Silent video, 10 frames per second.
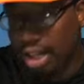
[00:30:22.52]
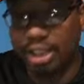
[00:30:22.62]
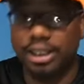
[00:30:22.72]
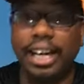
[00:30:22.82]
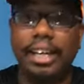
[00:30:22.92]
out
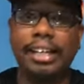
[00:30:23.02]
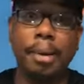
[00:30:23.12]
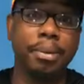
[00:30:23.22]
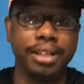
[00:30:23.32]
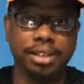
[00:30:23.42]
of the state
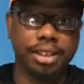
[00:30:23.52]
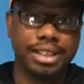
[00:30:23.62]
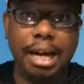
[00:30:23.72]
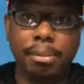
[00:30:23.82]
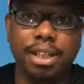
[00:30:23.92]
that believes in
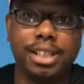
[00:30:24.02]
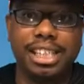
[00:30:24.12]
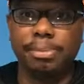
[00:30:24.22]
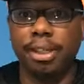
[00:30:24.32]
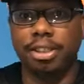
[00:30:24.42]
us that much
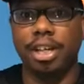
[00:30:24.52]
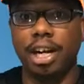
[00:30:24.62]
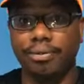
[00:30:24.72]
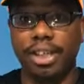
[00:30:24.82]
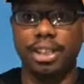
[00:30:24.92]
that they sponsored
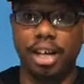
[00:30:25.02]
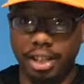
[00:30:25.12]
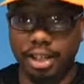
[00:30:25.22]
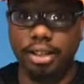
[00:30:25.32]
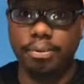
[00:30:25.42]
our event
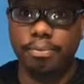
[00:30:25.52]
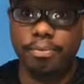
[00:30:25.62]
down here.